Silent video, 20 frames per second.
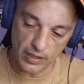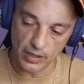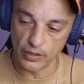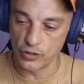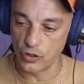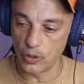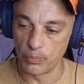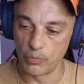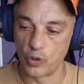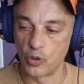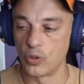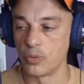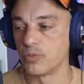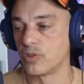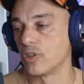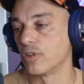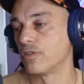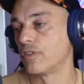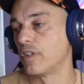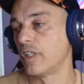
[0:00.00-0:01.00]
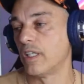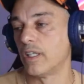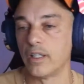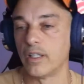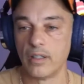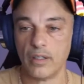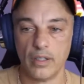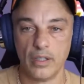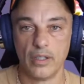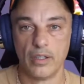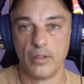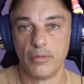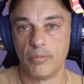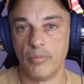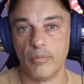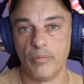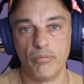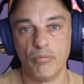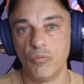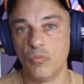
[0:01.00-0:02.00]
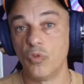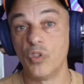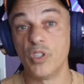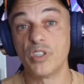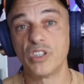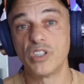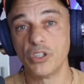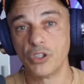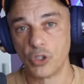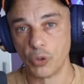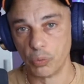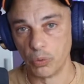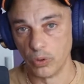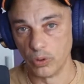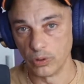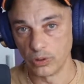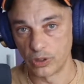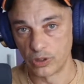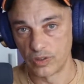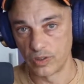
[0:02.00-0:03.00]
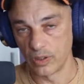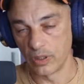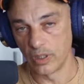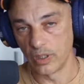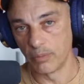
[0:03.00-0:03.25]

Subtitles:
some terms of their residuals.